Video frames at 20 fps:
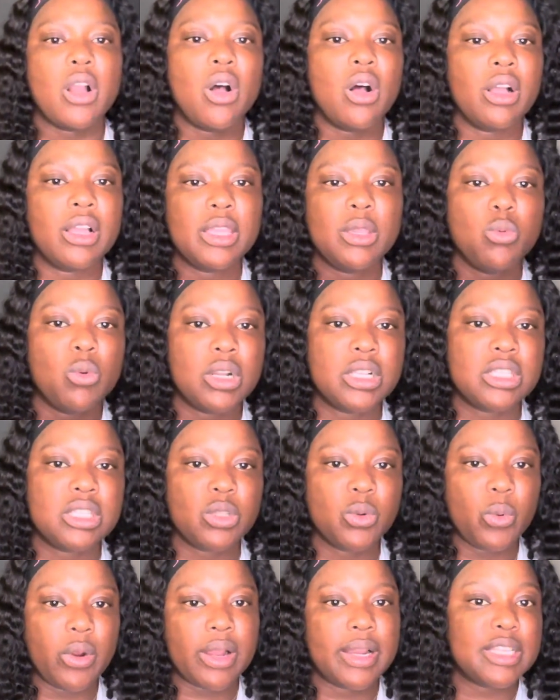all he wants to
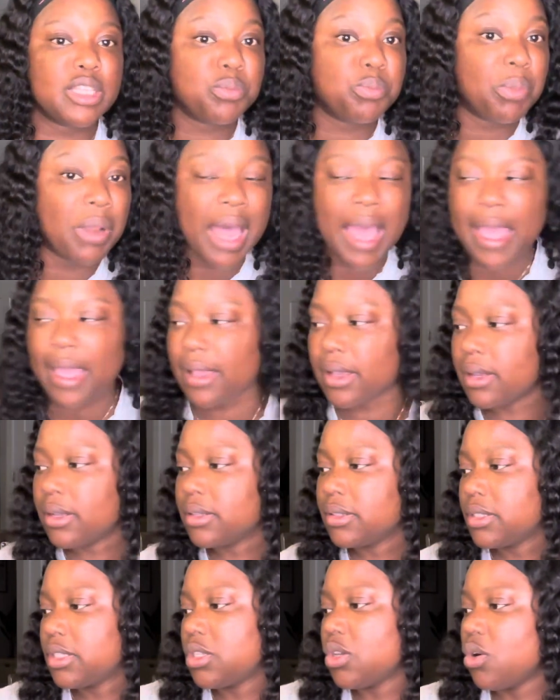wear is black.
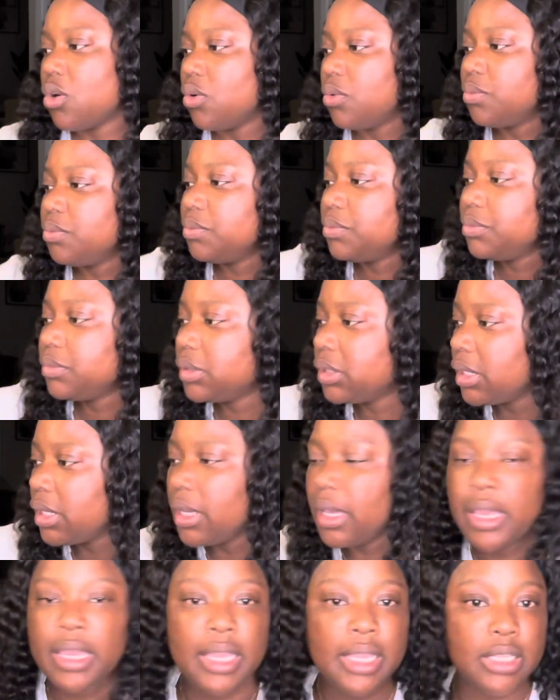So
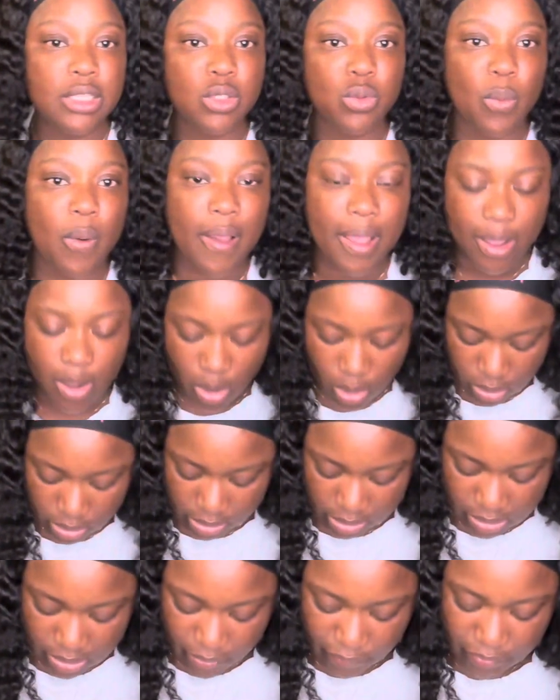hence why all the
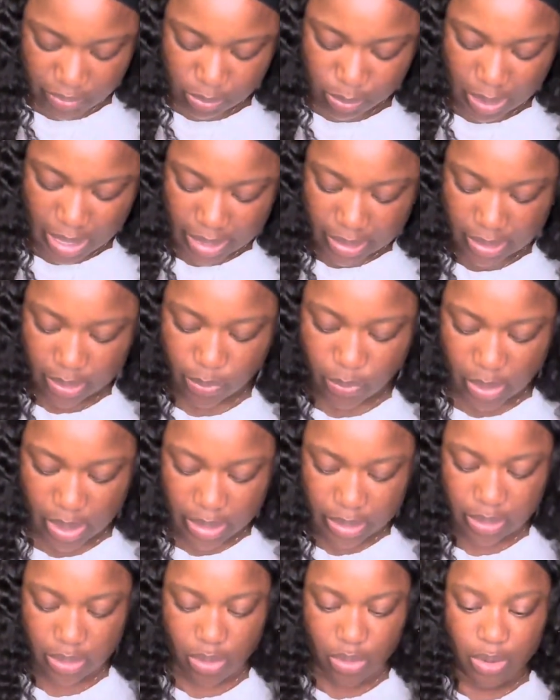stuff is black and
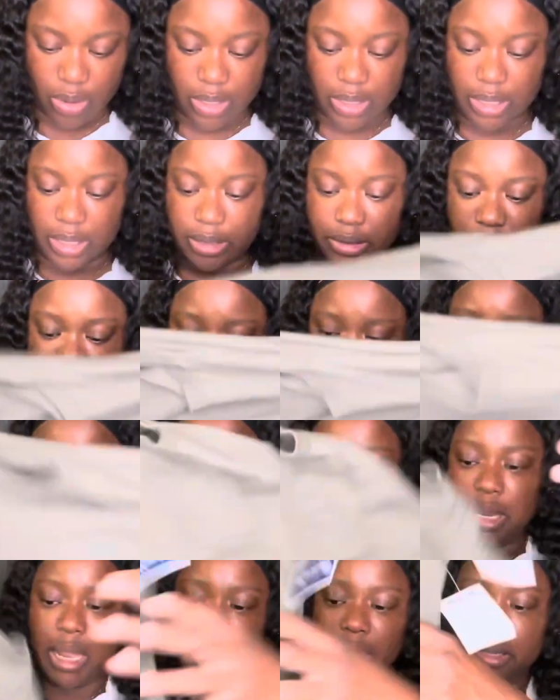white, or I guess
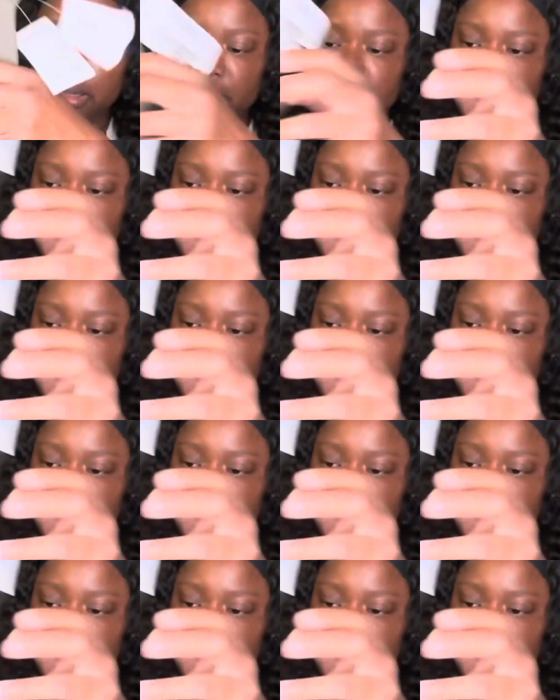black.